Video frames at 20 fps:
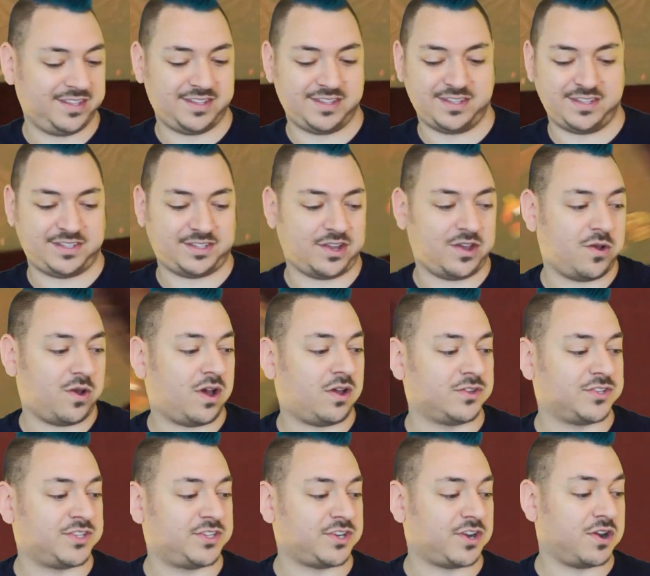So I'll
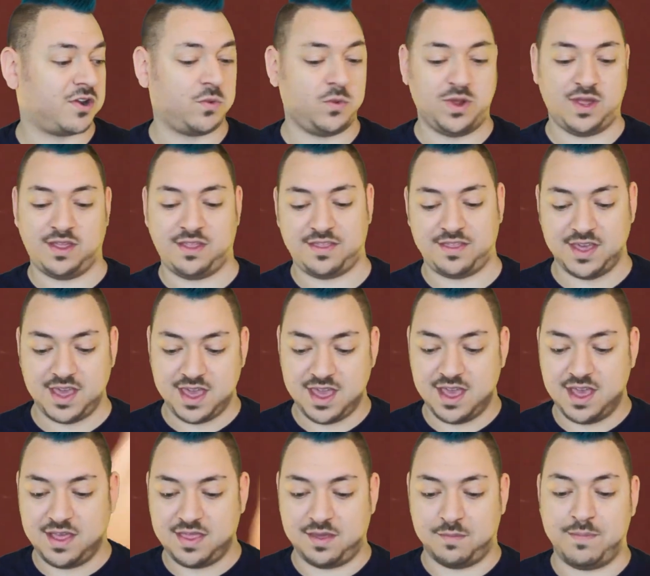start with
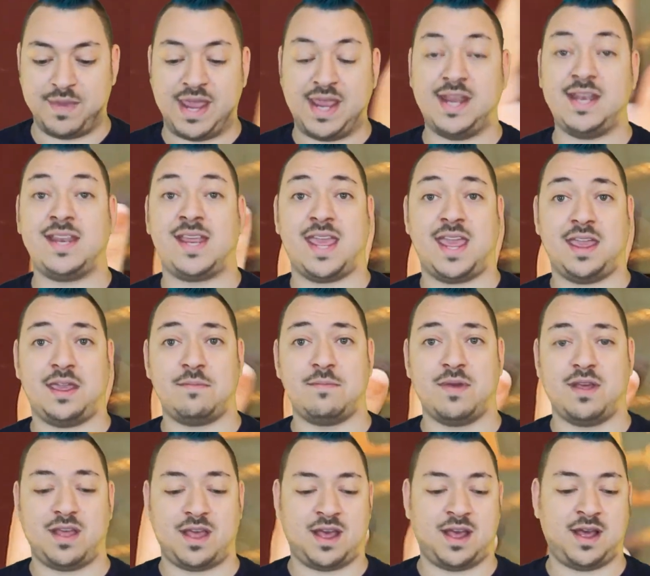the main game.
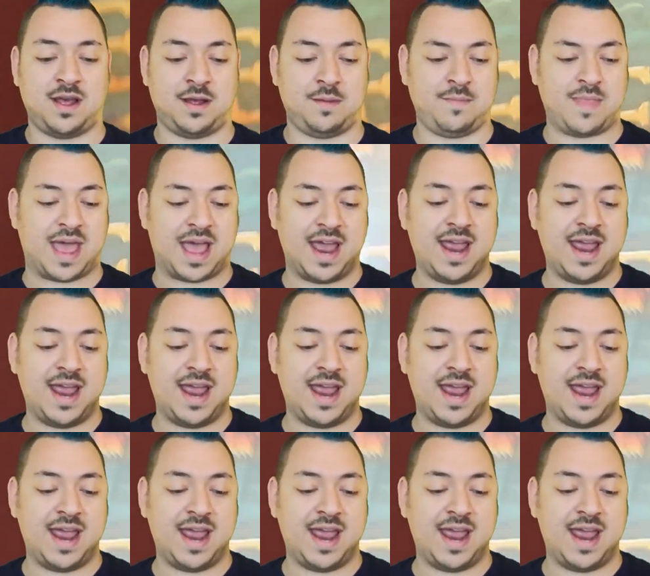I